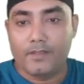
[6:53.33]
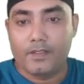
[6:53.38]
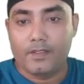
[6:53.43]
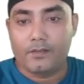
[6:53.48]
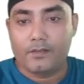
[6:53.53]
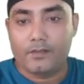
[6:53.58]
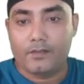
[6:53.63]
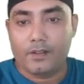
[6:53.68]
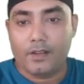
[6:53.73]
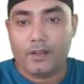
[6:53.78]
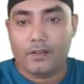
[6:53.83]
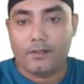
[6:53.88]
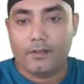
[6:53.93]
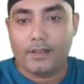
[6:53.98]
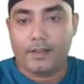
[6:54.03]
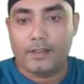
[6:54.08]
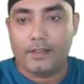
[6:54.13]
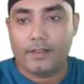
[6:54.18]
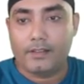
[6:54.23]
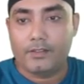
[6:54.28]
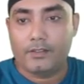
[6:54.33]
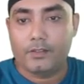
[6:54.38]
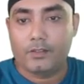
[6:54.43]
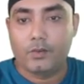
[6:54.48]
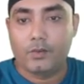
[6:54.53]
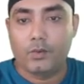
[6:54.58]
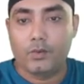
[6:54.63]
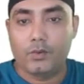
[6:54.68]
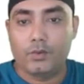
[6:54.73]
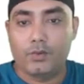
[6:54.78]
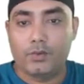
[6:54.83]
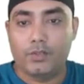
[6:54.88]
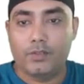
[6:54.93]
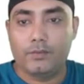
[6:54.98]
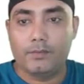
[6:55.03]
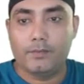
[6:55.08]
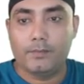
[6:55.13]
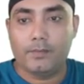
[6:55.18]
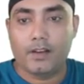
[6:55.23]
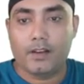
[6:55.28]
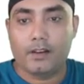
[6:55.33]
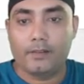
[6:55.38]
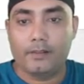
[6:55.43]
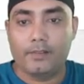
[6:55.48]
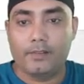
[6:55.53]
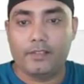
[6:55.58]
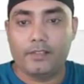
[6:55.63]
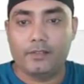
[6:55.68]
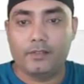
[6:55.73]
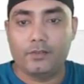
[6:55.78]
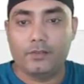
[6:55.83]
So now again, let's go to CB Marketplace. So